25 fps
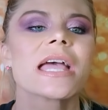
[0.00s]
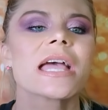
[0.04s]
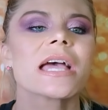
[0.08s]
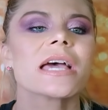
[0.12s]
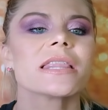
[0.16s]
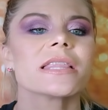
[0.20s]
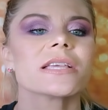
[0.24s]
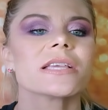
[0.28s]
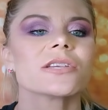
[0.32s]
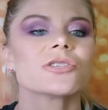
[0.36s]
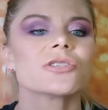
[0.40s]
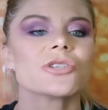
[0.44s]

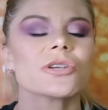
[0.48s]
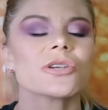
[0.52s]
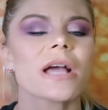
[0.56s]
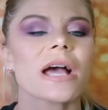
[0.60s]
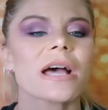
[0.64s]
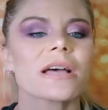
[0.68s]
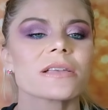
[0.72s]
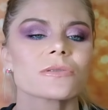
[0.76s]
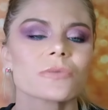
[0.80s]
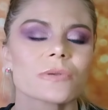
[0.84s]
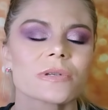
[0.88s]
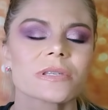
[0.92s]
and that you
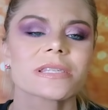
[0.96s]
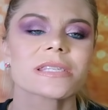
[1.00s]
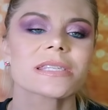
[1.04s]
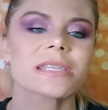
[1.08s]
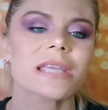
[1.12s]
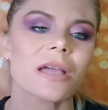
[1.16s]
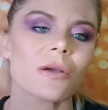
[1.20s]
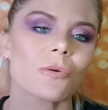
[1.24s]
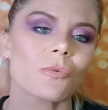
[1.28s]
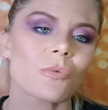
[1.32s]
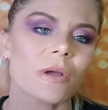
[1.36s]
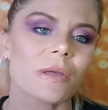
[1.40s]
guys will
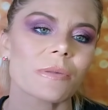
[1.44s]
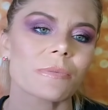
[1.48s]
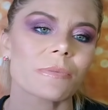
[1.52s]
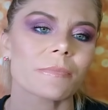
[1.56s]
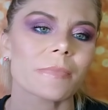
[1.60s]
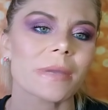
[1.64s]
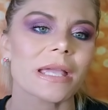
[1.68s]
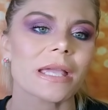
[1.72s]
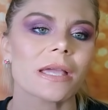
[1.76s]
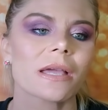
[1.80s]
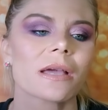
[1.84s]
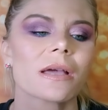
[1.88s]
stay with
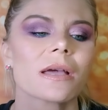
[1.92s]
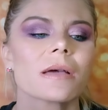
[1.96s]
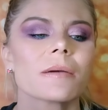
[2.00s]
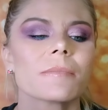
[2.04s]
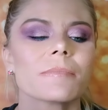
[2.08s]
me,